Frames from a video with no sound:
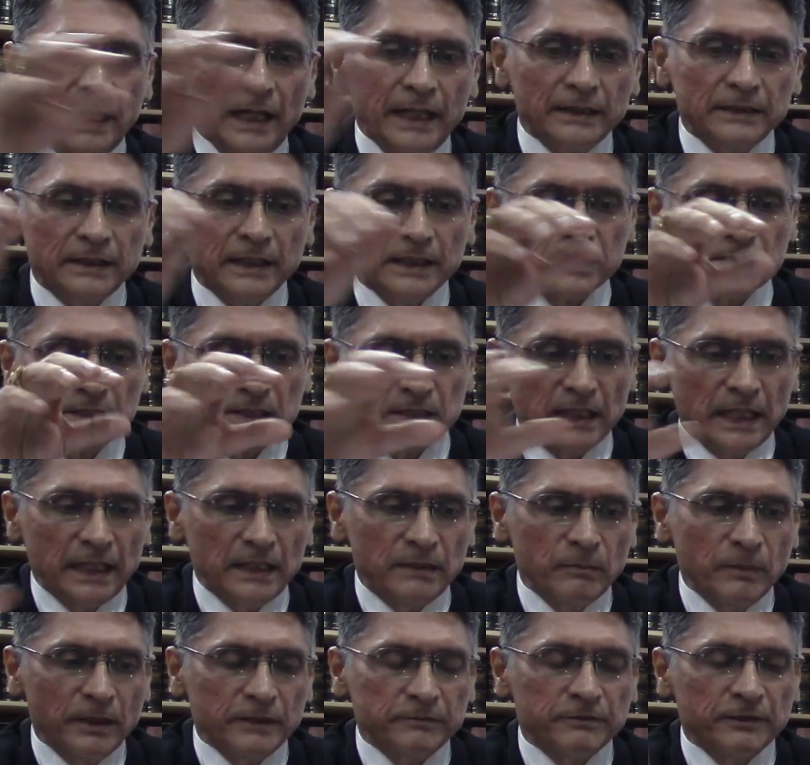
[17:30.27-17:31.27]
and that's
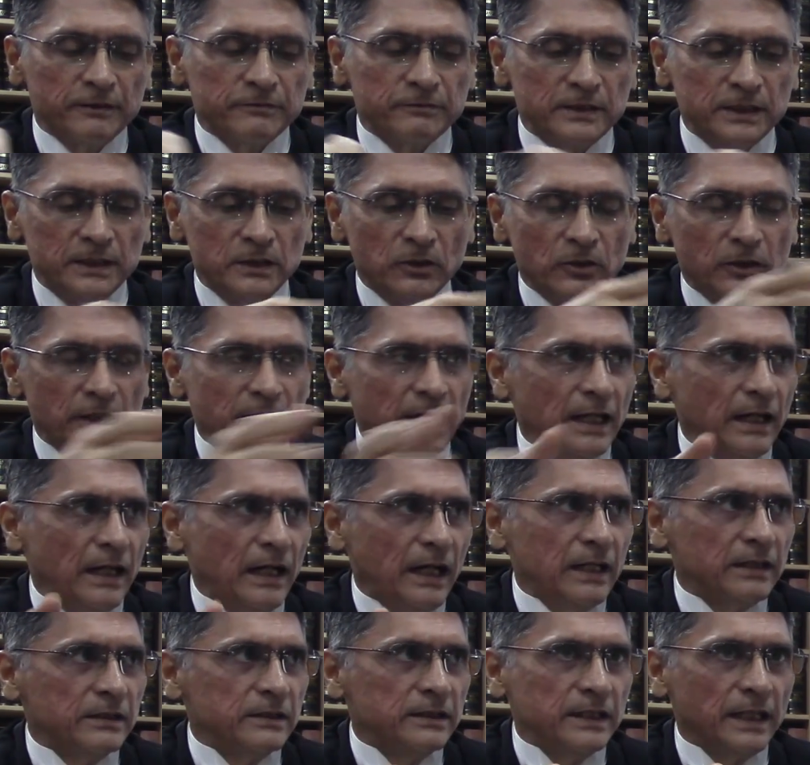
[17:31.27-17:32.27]
signed by 50 or
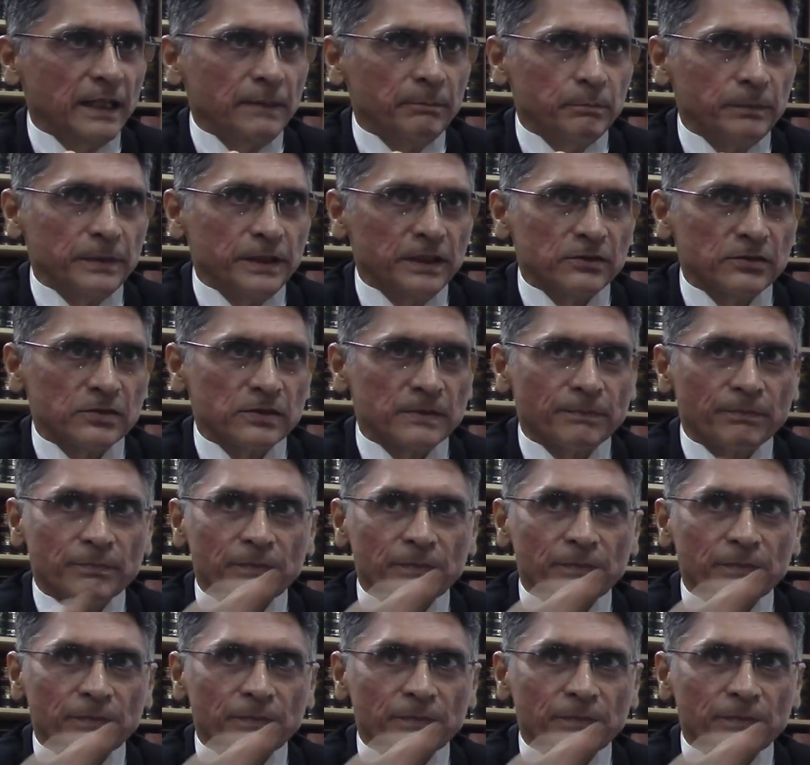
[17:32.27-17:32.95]
100 MPs.